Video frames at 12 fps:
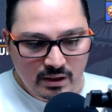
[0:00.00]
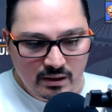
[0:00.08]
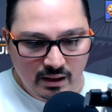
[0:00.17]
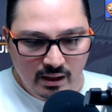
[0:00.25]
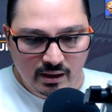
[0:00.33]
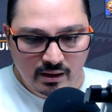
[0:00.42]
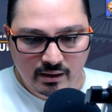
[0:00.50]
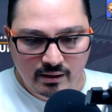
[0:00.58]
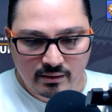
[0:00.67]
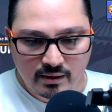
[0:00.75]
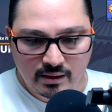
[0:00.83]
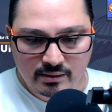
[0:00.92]
uh,
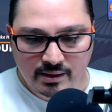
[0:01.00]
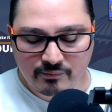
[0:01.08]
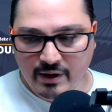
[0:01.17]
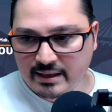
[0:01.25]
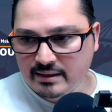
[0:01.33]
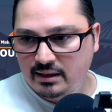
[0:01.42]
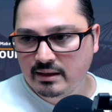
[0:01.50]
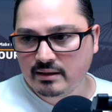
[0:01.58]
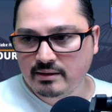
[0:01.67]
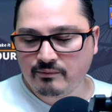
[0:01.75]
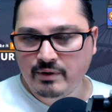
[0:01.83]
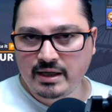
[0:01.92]
uh, the rate uh,
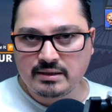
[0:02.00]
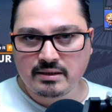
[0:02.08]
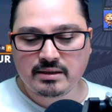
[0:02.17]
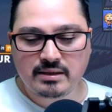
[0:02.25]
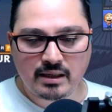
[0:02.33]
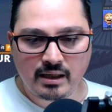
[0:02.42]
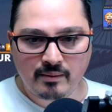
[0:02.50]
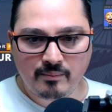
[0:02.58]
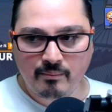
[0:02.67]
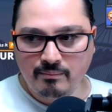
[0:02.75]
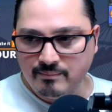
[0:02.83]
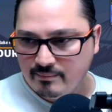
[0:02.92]
the rates um,
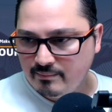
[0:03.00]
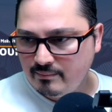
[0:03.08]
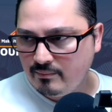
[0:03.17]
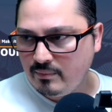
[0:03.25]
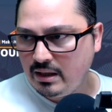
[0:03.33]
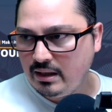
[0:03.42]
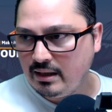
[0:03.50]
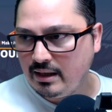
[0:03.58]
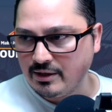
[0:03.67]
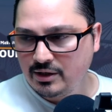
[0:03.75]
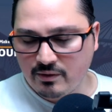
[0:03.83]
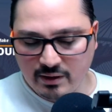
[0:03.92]
uh, how
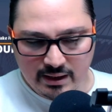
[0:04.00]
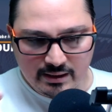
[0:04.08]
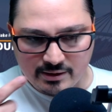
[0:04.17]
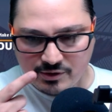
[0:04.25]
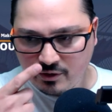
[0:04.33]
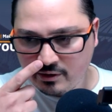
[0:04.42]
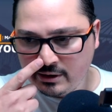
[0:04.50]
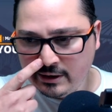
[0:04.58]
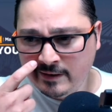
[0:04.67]
do you call it, Shaun?